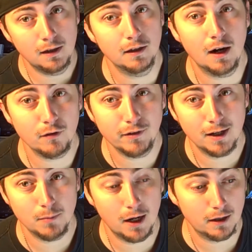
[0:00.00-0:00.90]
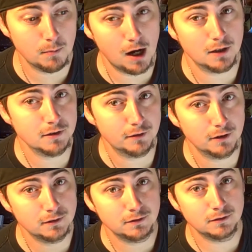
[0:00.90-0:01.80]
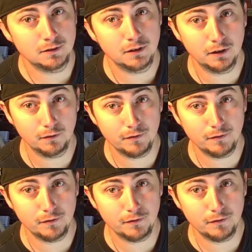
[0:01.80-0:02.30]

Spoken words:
you know, I don't feel like buying a box for, you know,